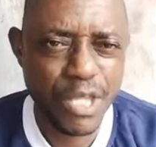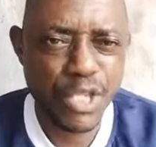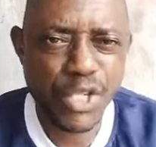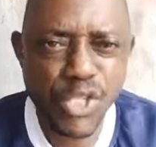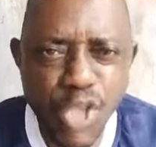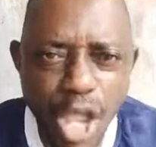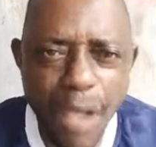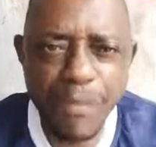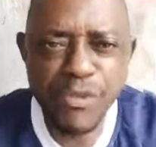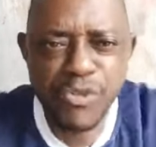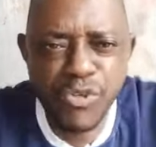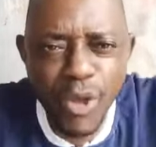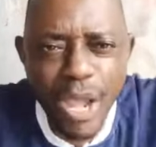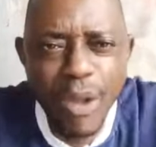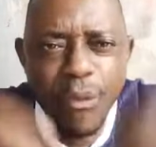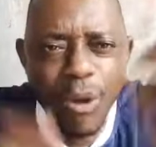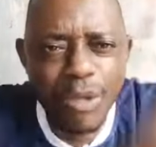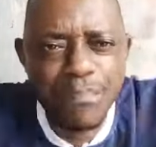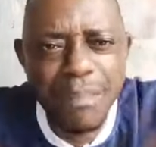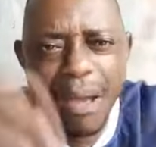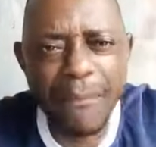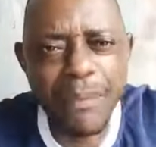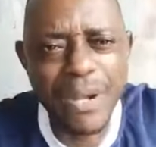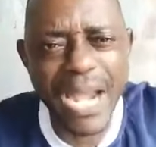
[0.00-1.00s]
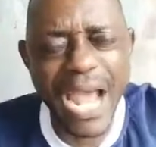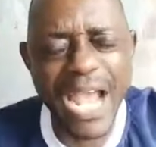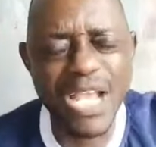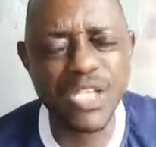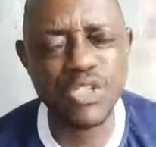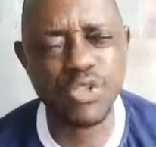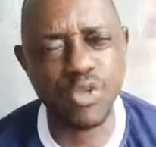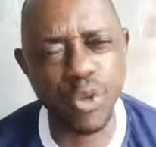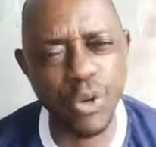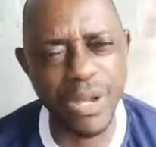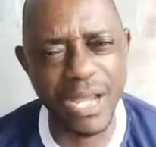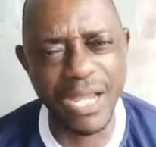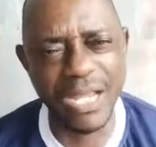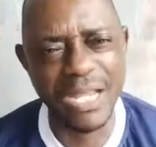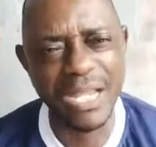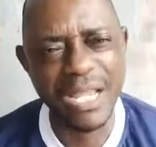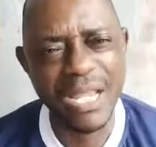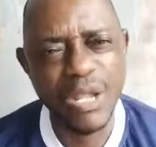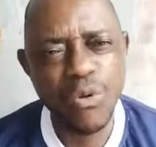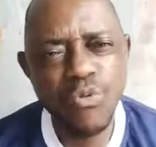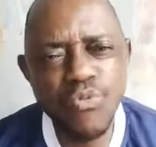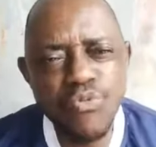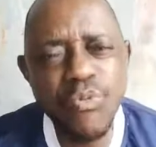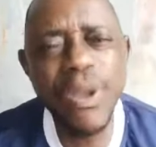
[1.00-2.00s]
Stop showing what my brother is doing.
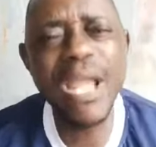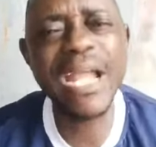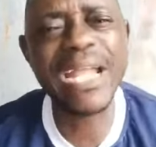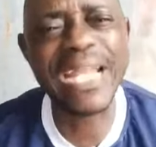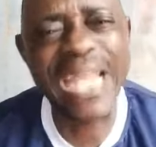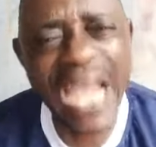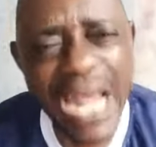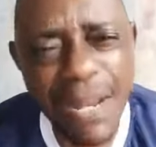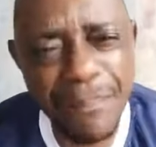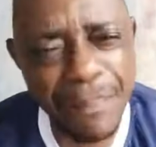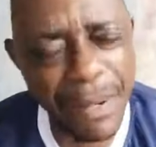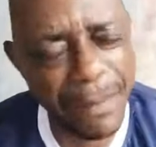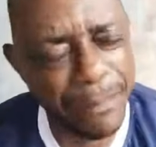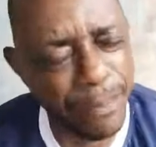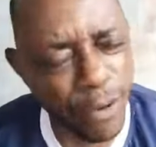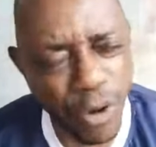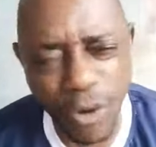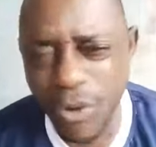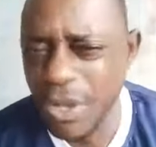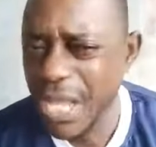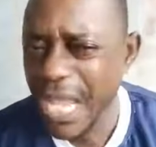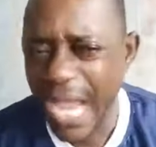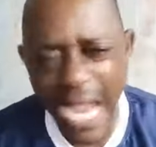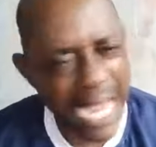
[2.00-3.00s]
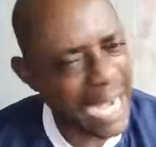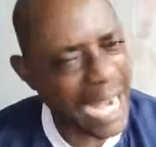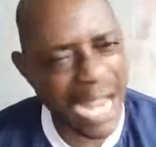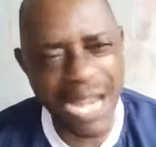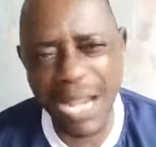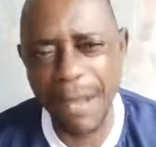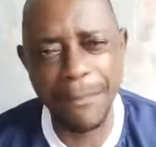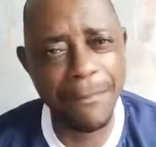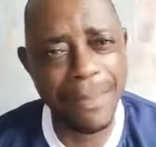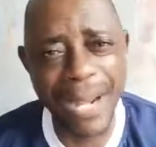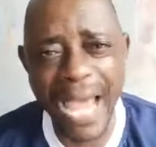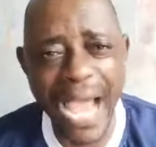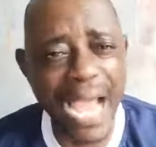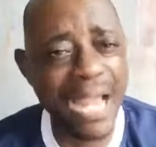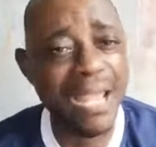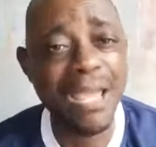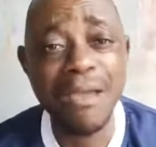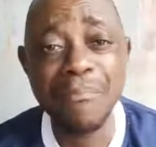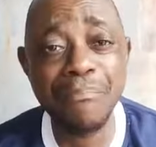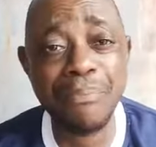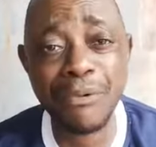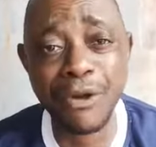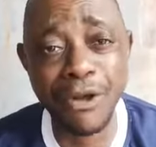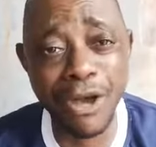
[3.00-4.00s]
Wicked people. And I replied,
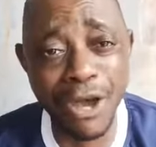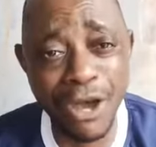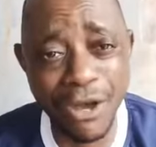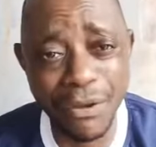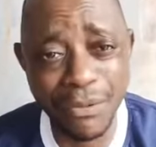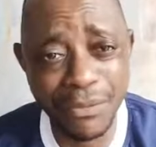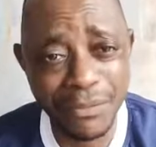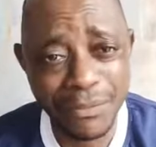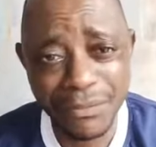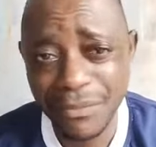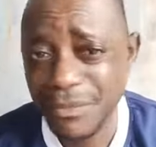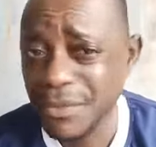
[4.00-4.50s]
bro,